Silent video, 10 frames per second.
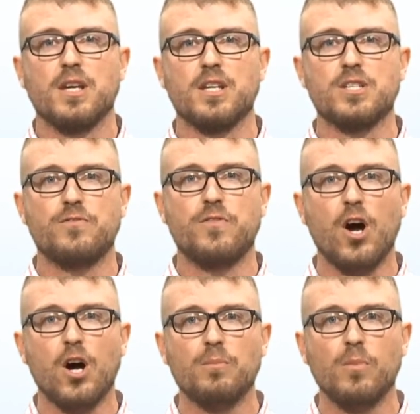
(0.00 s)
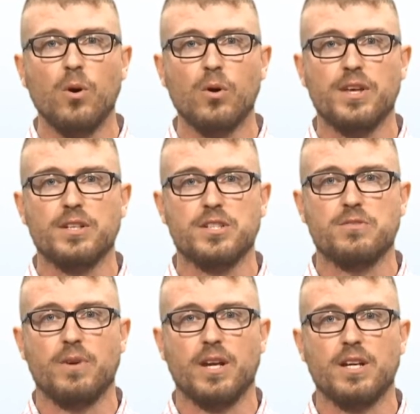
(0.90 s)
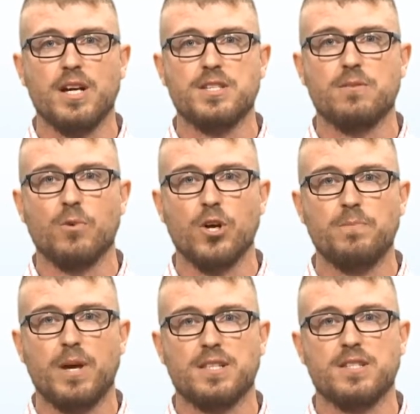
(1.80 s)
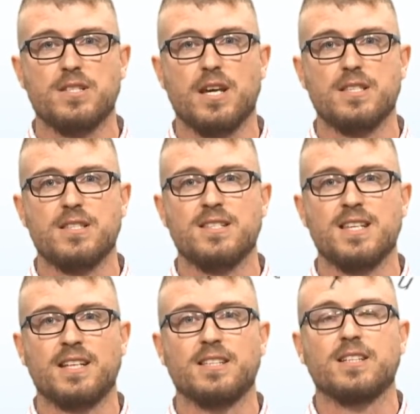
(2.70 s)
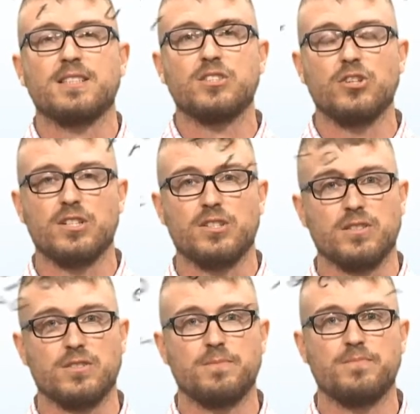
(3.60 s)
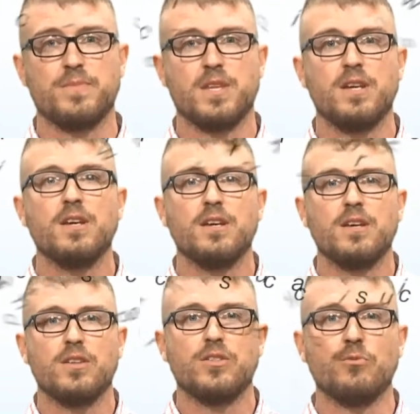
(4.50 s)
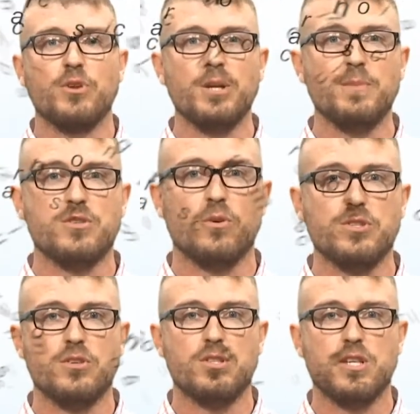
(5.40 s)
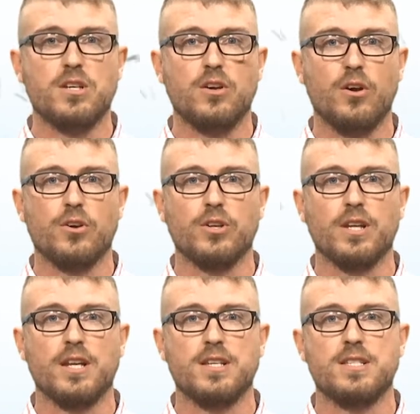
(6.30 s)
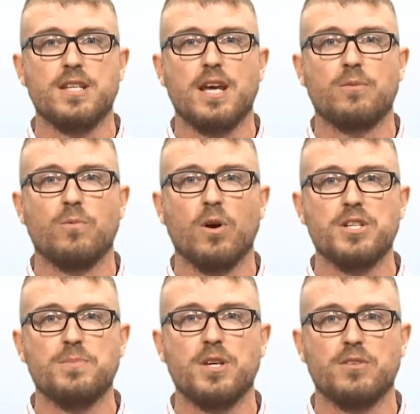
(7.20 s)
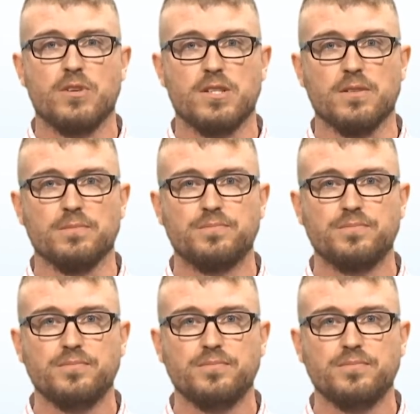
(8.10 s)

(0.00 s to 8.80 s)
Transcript: It is far more than just recognizing word patterns and syntactic structures. The reader must also decode and understand what is being written.